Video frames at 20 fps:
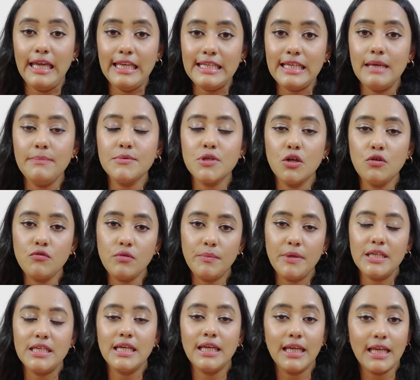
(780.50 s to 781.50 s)
It keeps on
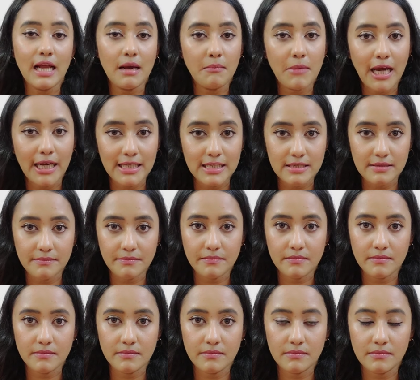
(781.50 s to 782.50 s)
repeating in our mind.
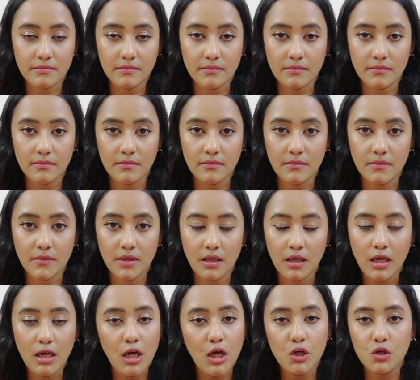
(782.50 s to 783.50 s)

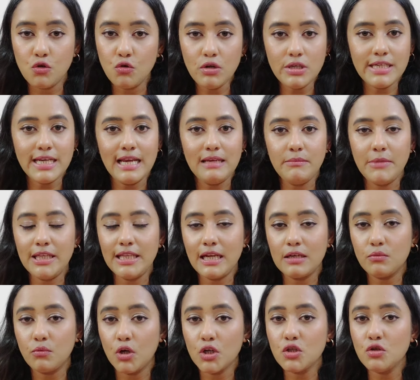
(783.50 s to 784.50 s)
Don't tell me
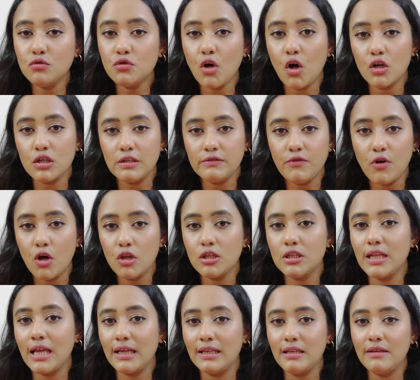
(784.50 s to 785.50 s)
that what you thought of all
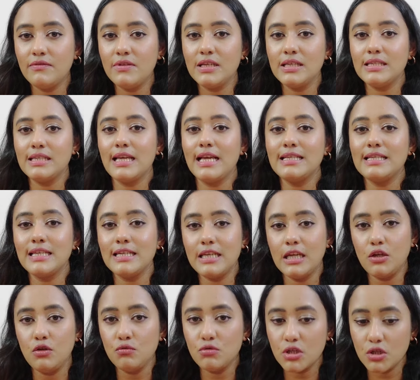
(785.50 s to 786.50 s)
the negative things
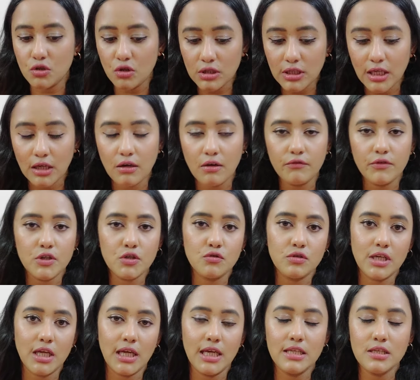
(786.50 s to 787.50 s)
yesterday, you did not think of it
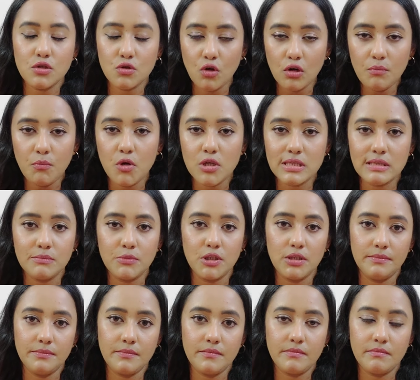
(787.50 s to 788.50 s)
today. It's not possible.